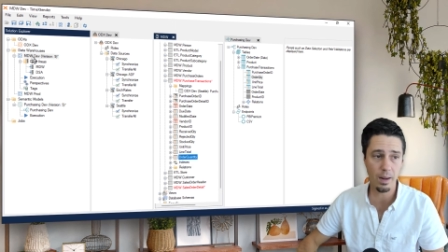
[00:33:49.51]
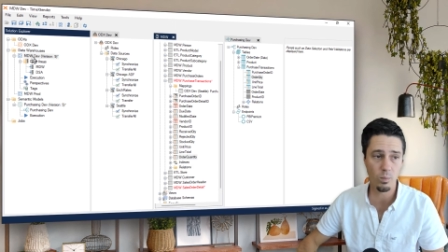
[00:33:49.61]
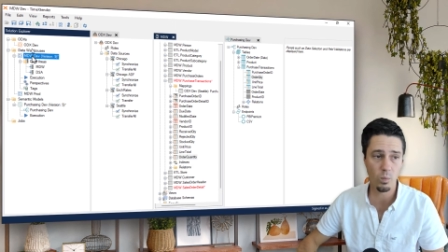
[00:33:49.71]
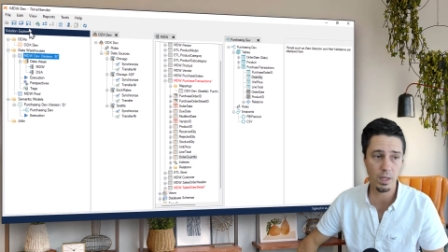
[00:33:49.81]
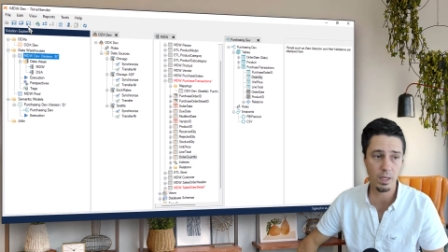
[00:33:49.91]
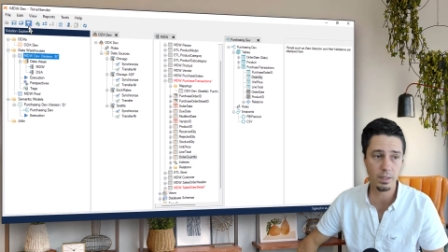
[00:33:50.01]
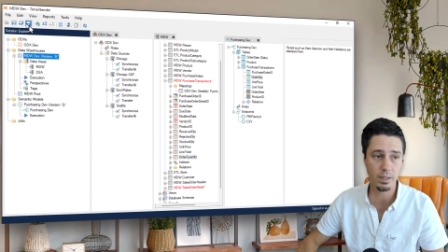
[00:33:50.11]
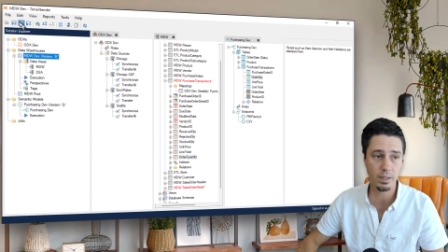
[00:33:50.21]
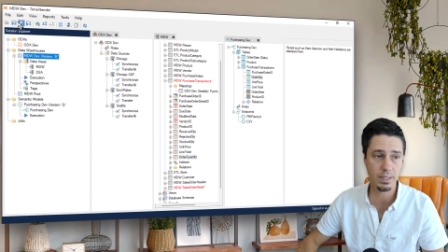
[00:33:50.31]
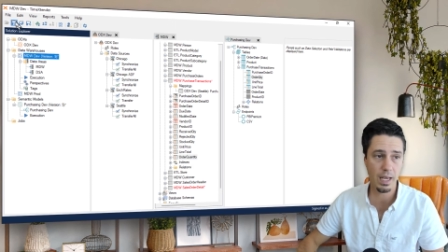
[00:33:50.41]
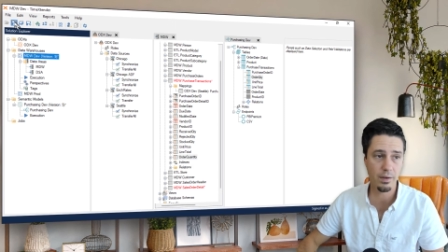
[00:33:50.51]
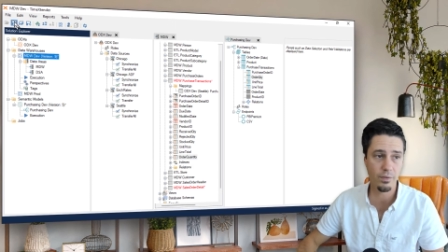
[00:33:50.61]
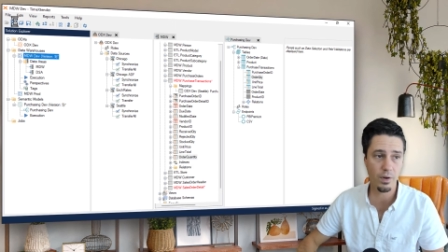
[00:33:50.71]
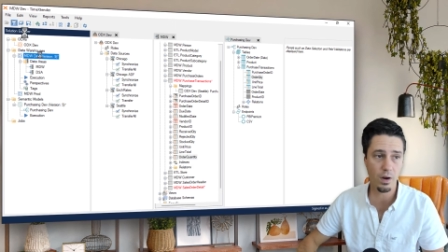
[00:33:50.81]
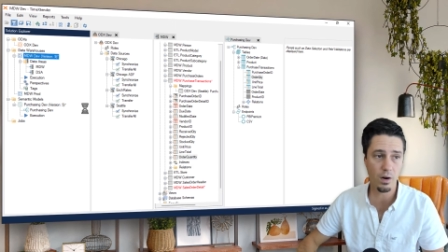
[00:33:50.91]
We save
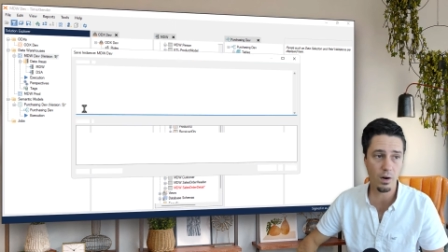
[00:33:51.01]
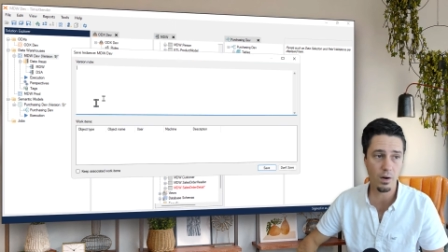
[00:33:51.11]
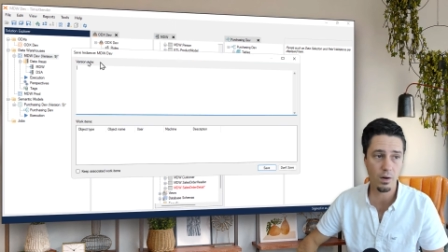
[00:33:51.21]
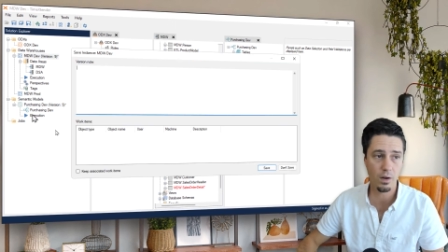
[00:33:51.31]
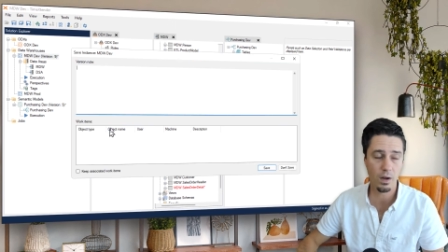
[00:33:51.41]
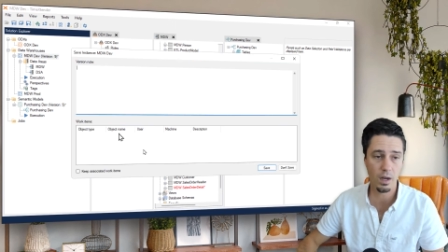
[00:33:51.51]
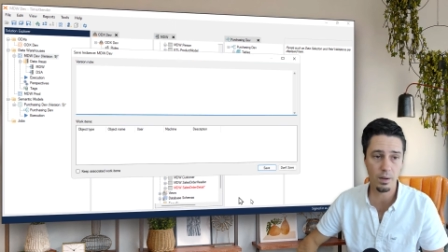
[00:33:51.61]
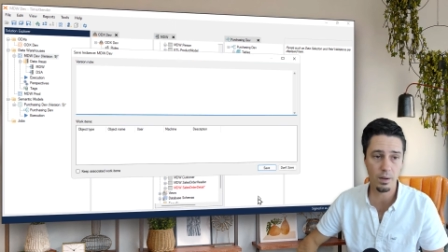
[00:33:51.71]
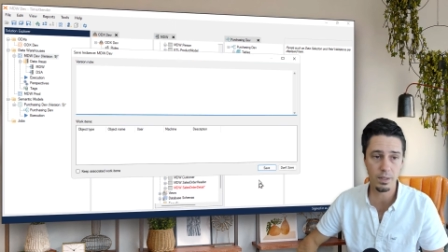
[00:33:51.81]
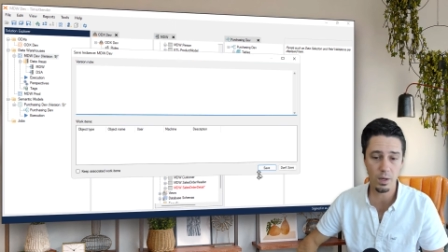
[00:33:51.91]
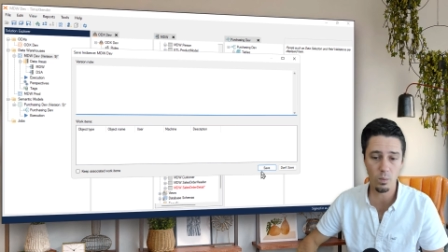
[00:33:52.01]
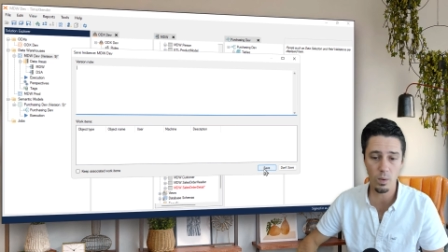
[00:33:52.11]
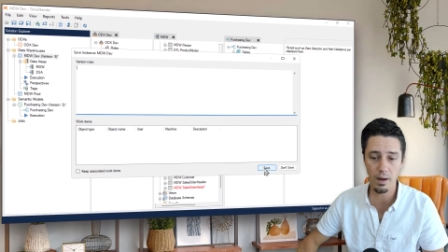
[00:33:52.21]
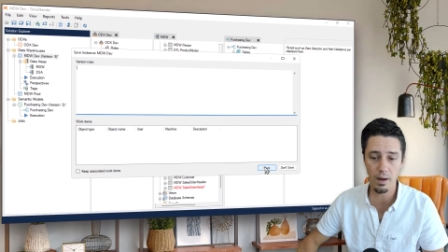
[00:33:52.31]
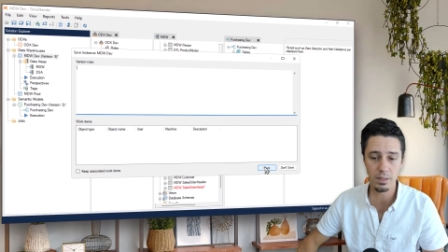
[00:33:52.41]
our data
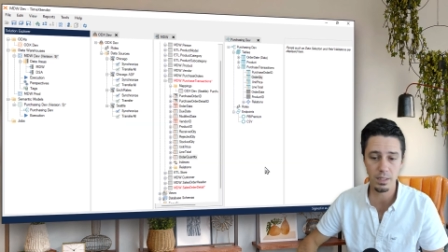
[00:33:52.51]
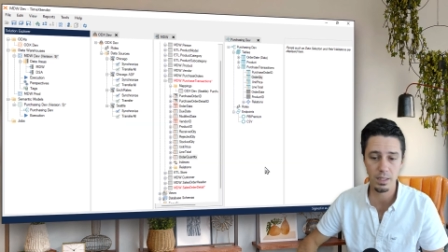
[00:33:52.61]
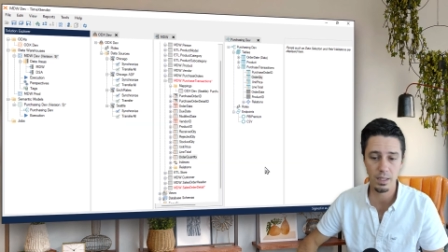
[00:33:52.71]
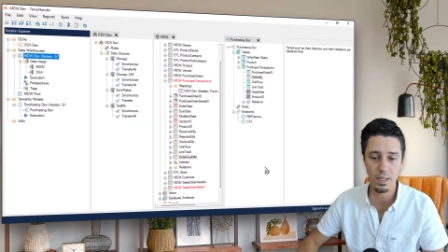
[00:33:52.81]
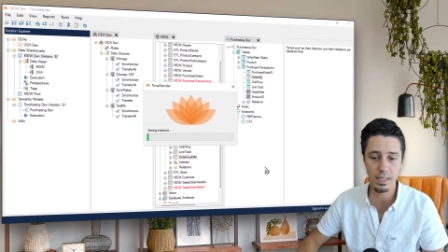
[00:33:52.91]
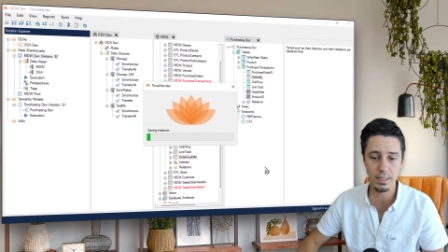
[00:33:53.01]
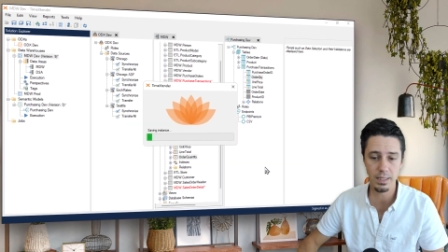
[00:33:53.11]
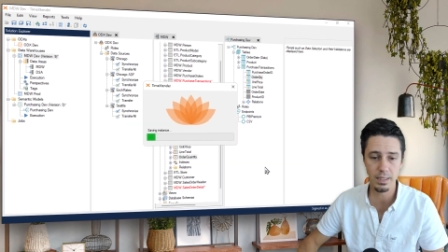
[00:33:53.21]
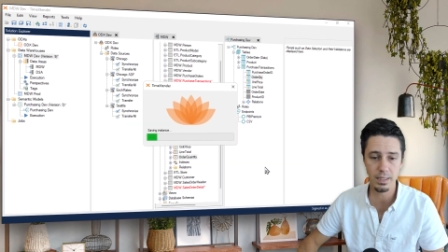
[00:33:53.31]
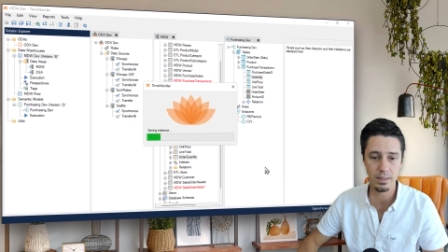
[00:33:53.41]
warehouse instance,